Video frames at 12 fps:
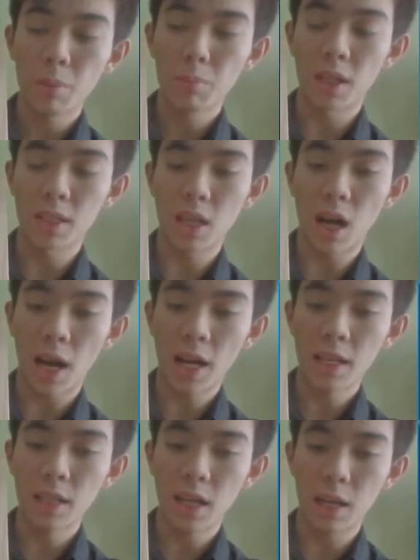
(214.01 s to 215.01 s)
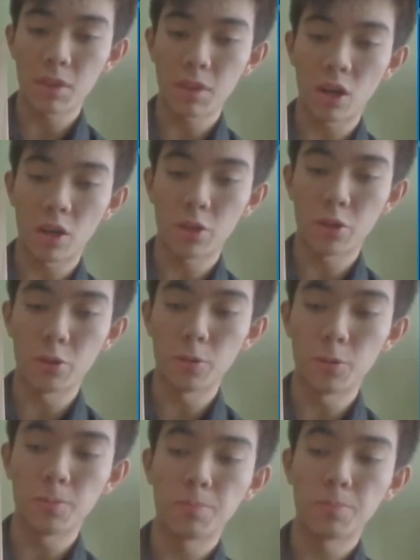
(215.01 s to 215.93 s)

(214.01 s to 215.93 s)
plus I times R2.